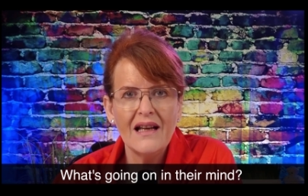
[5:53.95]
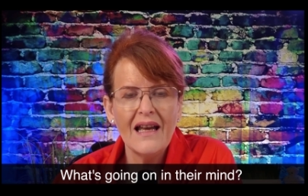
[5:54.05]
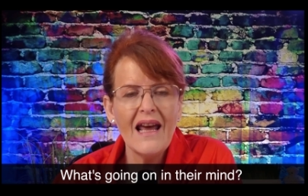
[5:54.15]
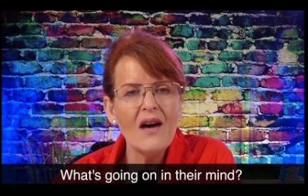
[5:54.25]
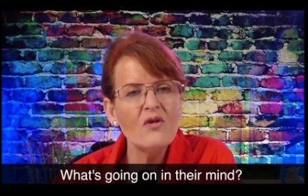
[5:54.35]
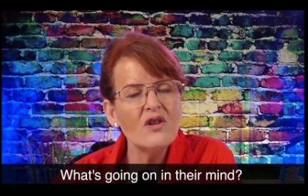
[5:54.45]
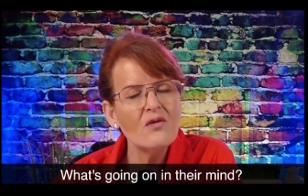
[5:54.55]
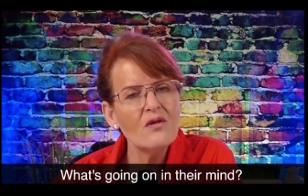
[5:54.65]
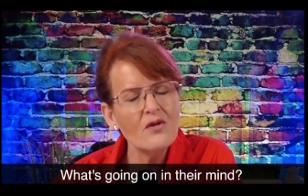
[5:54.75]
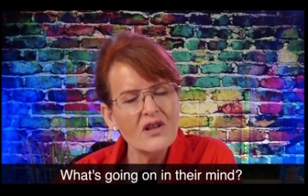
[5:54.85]
And how do you
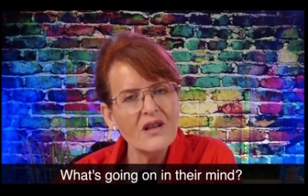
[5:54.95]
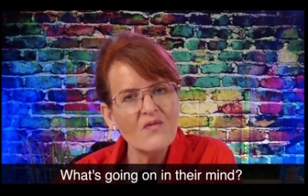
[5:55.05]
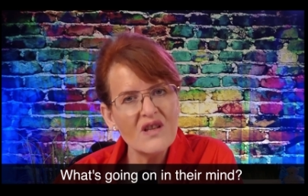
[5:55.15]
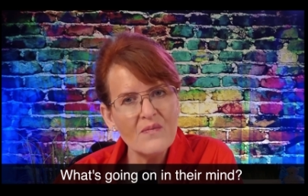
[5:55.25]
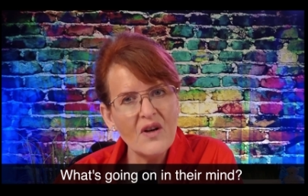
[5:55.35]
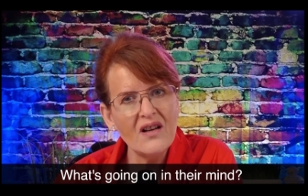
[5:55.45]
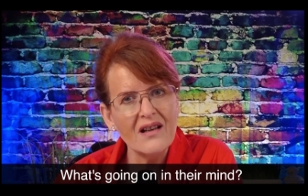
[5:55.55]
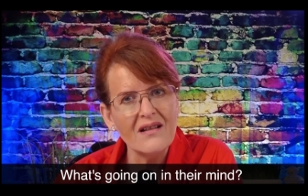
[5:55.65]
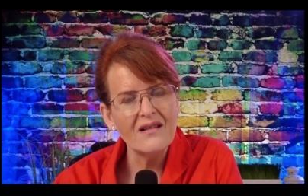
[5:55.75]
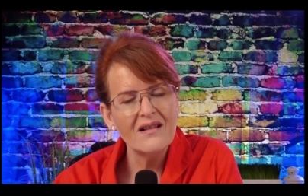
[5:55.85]
usually
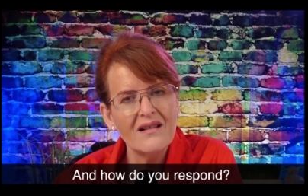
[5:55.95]
respond?